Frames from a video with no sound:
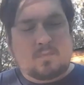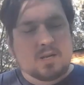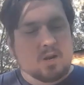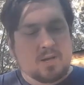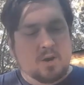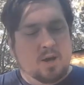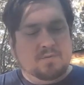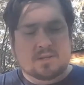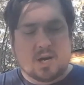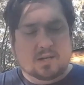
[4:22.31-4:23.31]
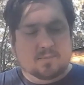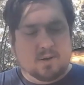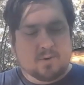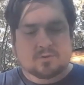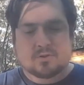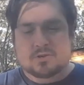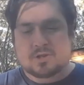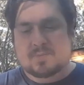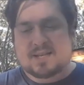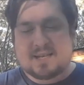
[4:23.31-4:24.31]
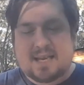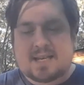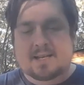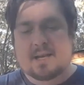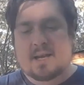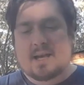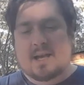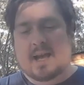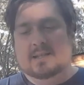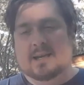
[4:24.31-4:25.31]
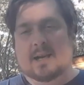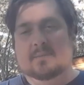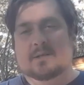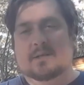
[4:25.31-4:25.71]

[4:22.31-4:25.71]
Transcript: He often talked about revolutions being needed at times.